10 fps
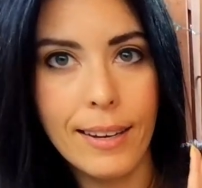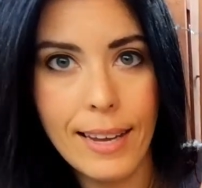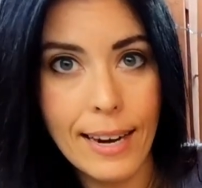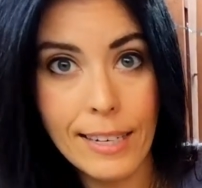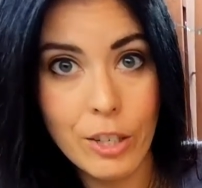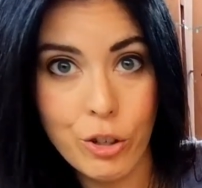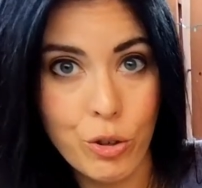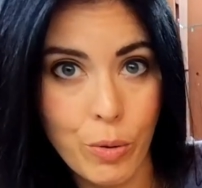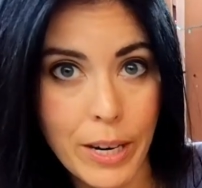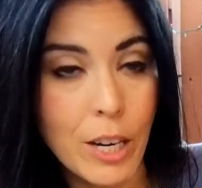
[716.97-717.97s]
getting
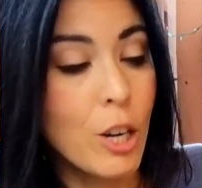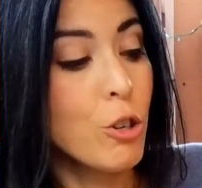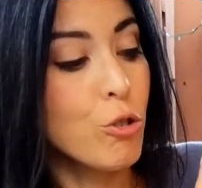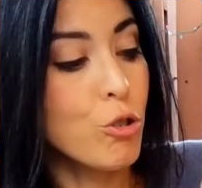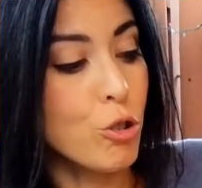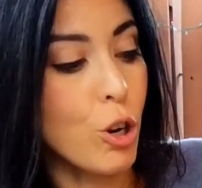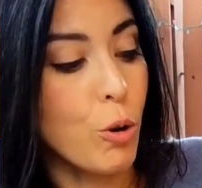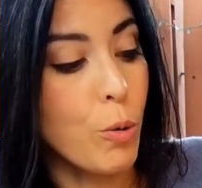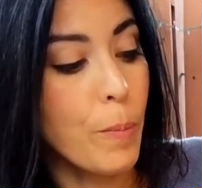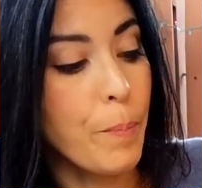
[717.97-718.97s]
destroyed.
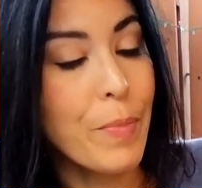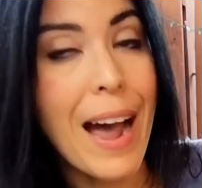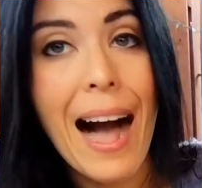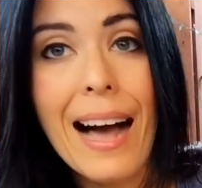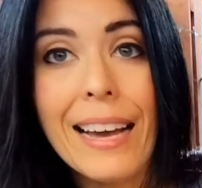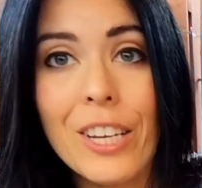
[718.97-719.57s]
So I